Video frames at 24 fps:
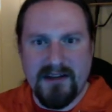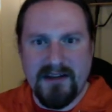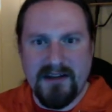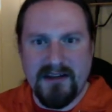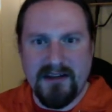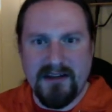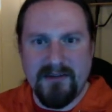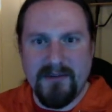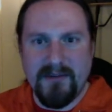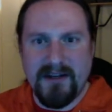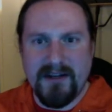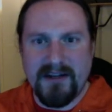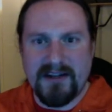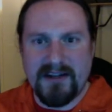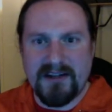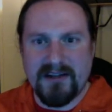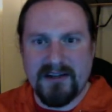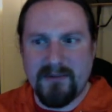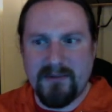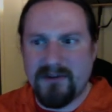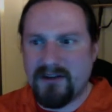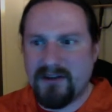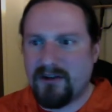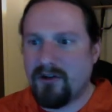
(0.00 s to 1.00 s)
eliminate
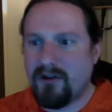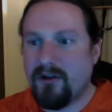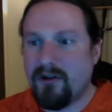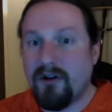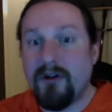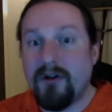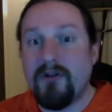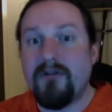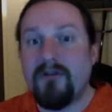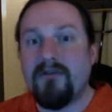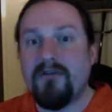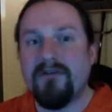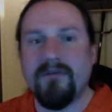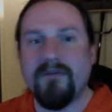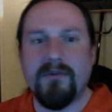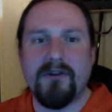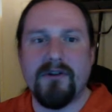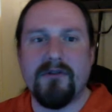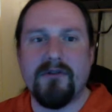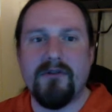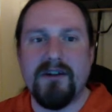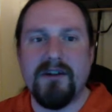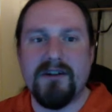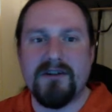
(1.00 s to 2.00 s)
some of the glow from
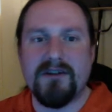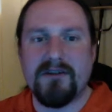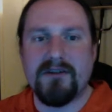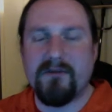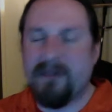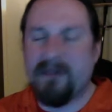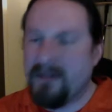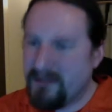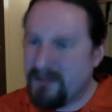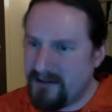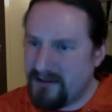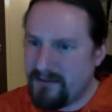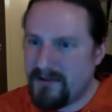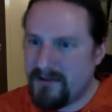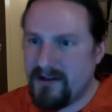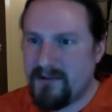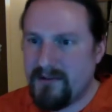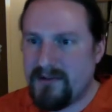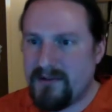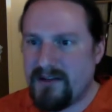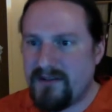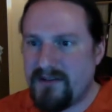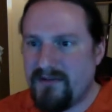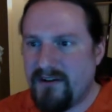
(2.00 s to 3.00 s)
the green screen.
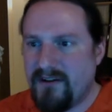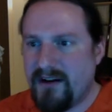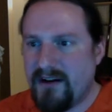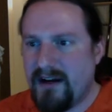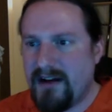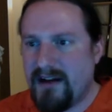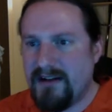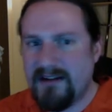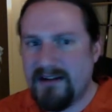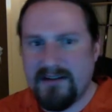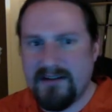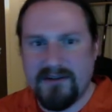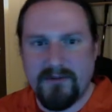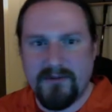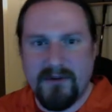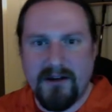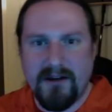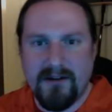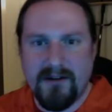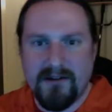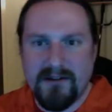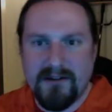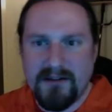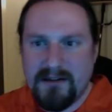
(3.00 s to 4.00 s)
Sometimes that's very handy as
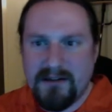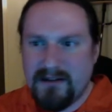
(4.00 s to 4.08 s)
well.